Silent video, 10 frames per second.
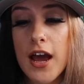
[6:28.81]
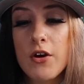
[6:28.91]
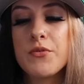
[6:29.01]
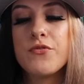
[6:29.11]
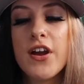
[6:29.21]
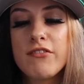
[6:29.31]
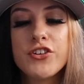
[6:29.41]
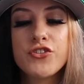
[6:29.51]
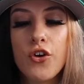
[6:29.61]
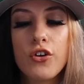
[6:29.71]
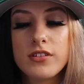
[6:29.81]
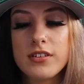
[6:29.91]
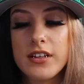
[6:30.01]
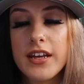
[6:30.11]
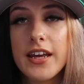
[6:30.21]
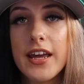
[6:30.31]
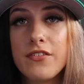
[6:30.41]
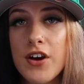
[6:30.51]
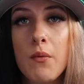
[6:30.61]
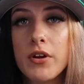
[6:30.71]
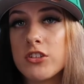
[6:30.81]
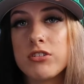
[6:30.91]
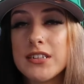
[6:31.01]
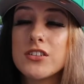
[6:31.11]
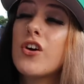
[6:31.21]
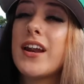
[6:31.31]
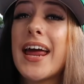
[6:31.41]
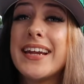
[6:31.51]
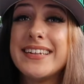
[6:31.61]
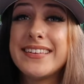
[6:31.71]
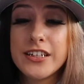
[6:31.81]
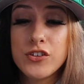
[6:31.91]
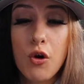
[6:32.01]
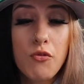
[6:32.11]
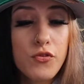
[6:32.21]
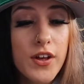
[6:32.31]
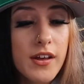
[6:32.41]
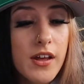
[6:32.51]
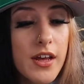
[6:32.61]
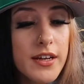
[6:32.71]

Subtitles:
I would be very shocked if I went and tried this on and it did not fit.